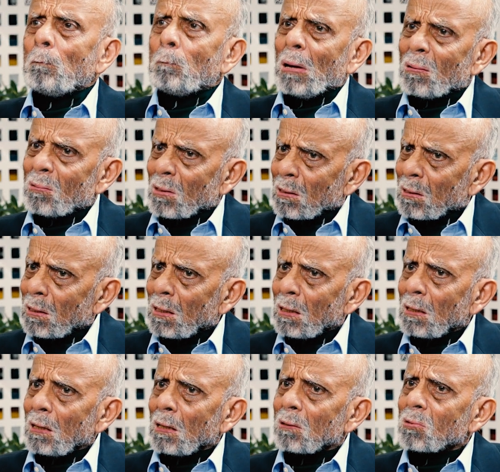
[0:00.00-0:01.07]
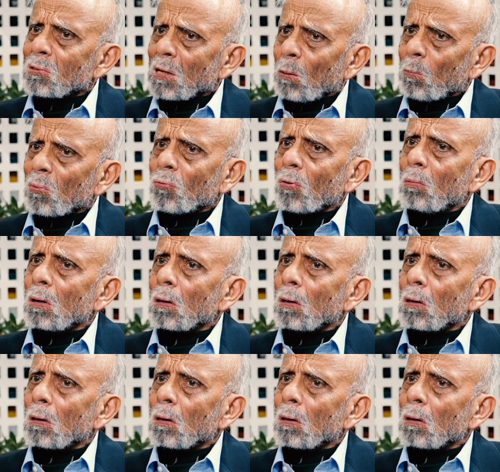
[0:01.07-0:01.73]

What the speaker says: Basically, it stems from